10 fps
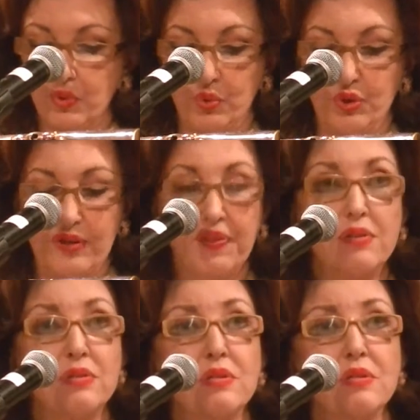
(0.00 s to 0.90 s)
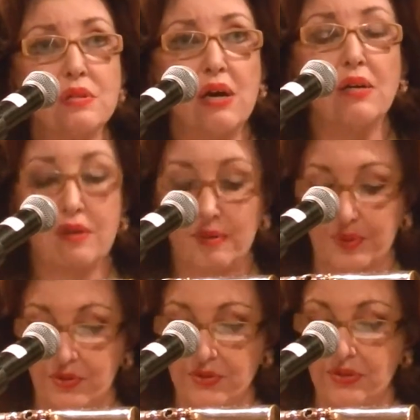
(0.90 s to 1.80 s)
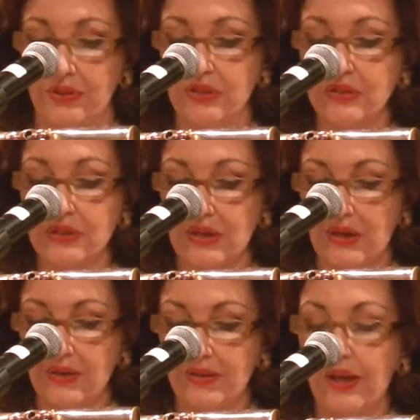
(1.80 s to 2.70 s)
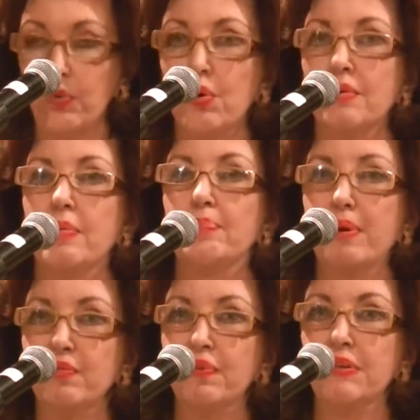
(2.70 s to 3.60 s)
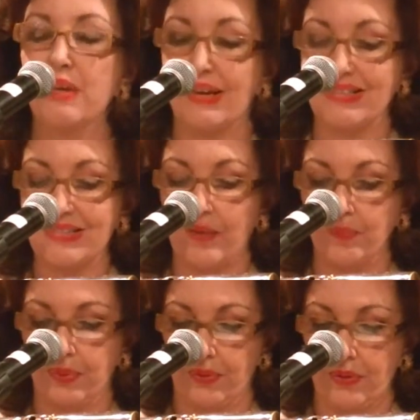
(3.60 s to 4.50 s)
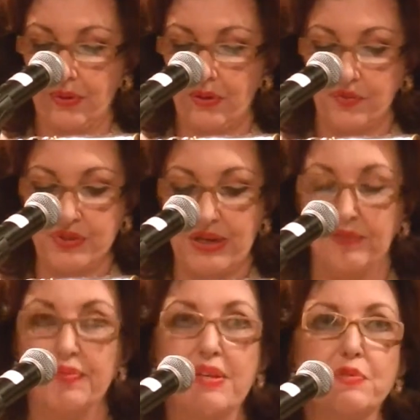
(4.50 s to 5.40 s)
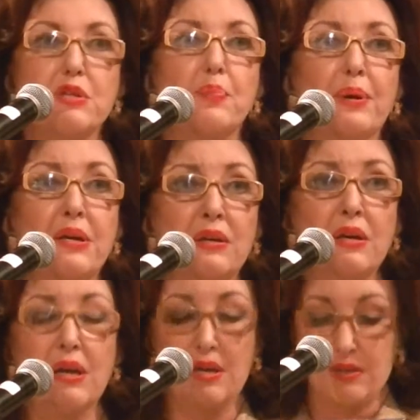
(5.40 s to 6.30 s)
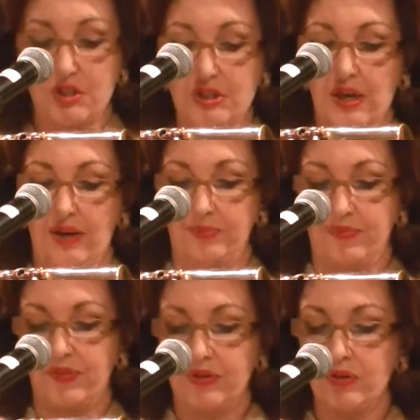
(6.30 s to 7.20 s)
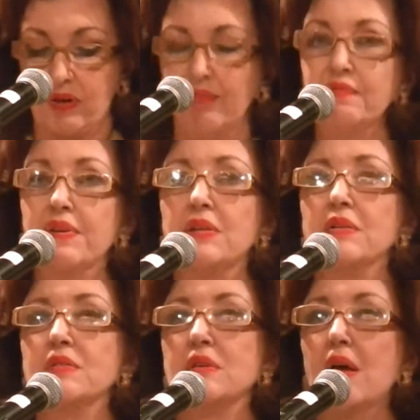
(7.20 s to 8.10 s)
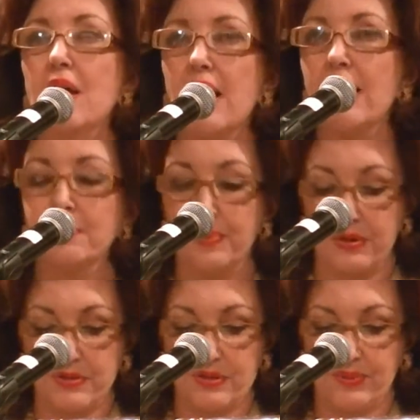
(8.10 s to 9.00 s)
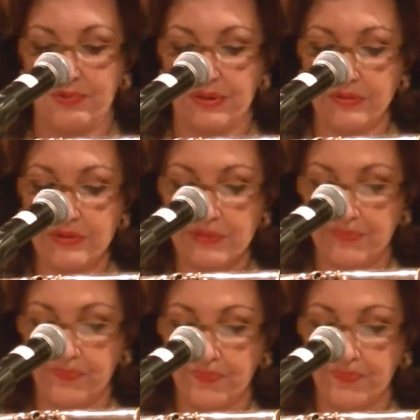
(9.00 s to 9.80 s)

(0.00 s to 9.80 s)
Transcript: to differences and diversities. They were the perfect example of self-discipline, self-confidence, and perseverance.